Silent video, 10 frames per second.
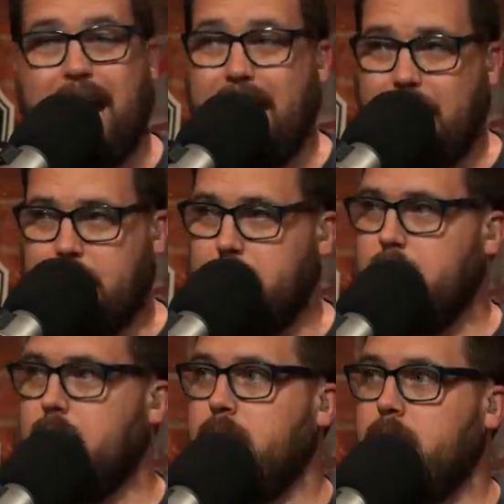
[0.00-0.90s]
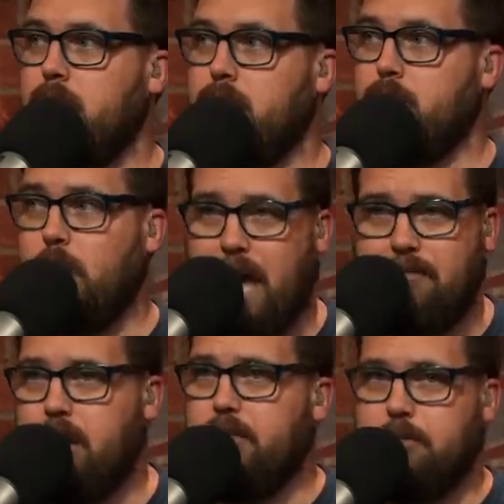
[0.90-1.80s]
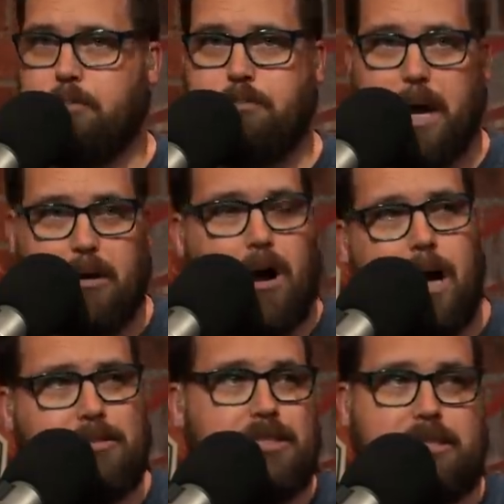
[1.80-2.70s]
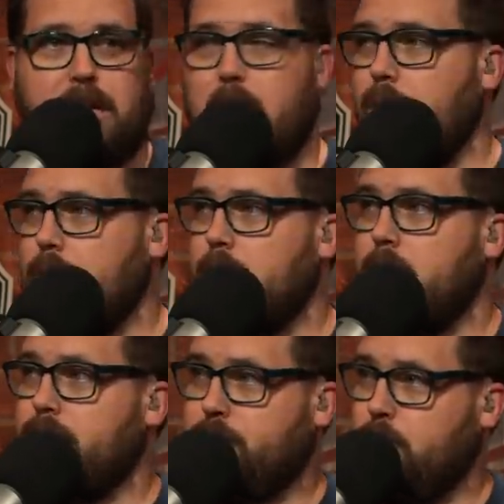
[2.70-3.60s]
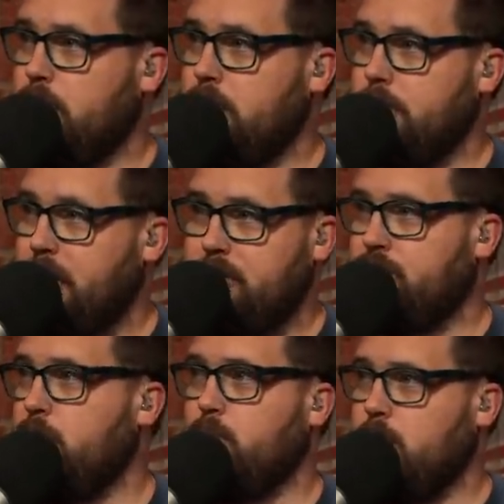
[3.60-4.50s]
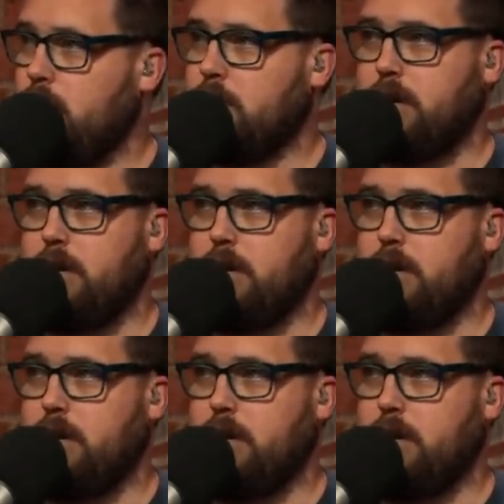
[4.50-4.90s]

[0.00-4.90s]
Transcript: And you have other better options now for end zone work.